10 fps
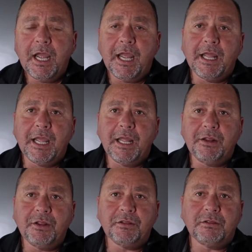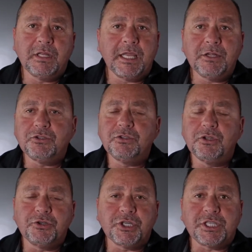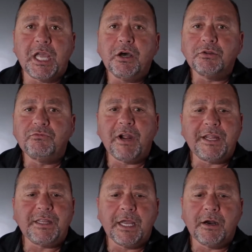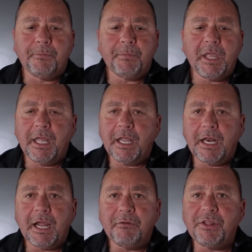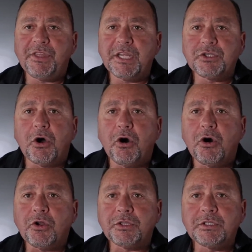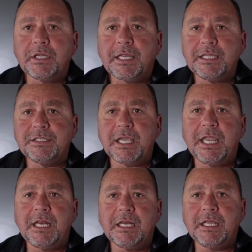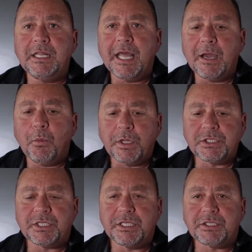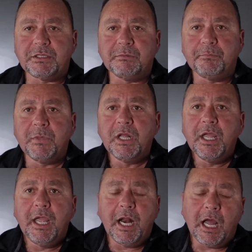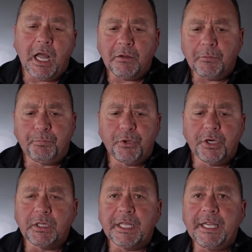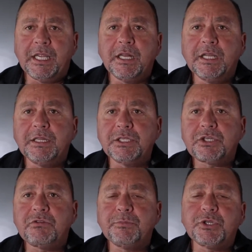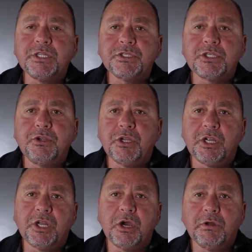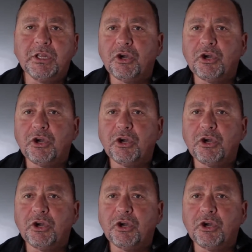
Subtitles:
and they're just held right there, and everything's all contained in that one system. And I'll put a link in the description so you can go and